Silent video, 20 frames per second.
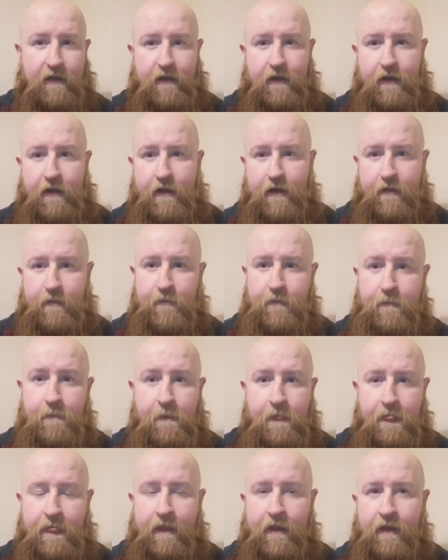Um,
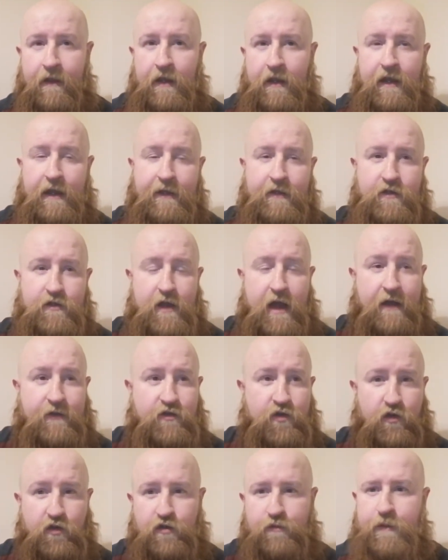it. I
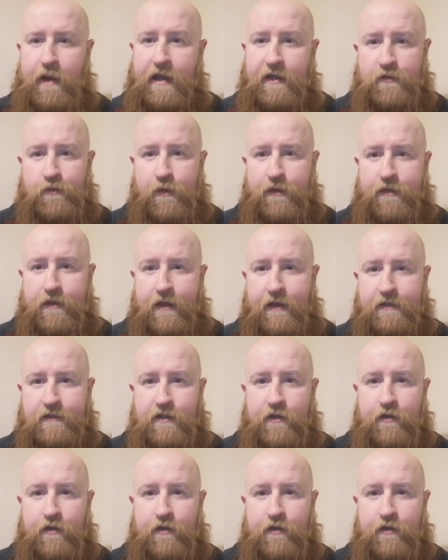touched base with things,